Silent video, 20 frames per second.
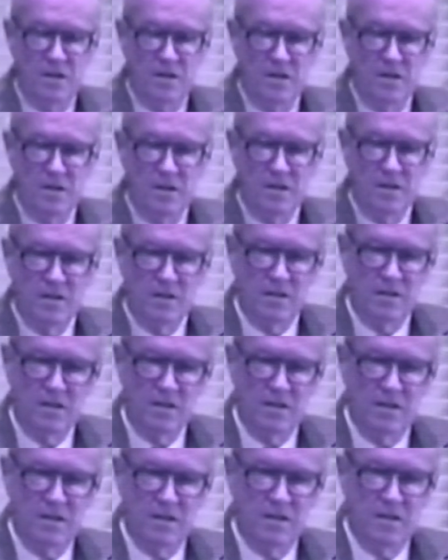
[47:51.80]

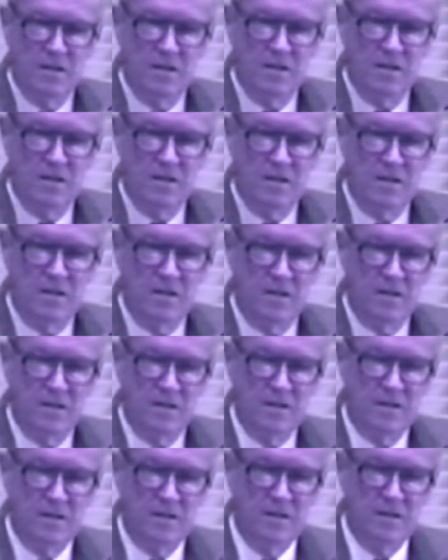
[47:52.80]

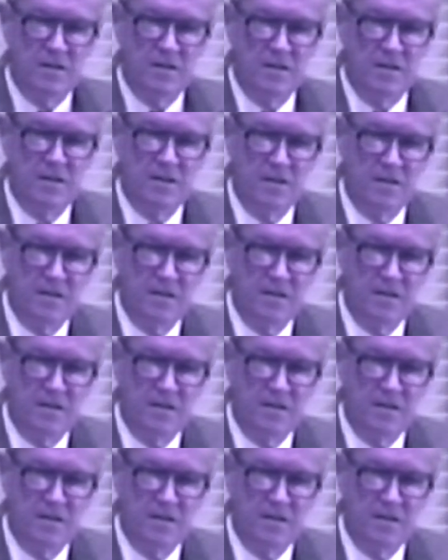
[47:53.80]
[no speech]